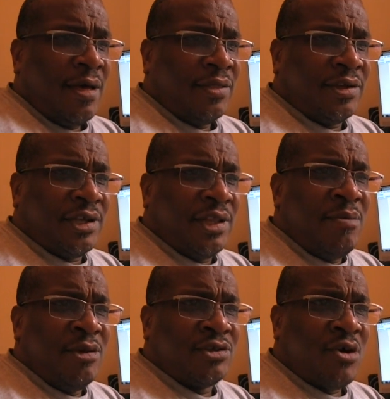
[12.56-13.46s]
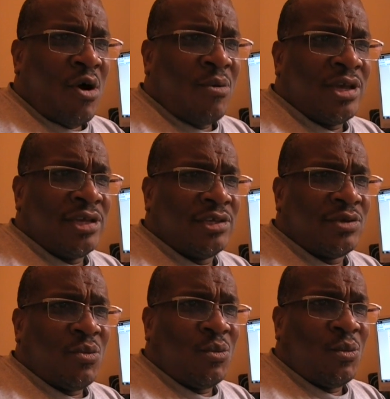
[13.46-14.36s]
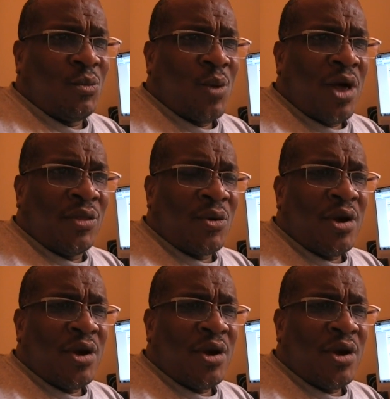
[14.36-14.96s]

The dilemma is always whether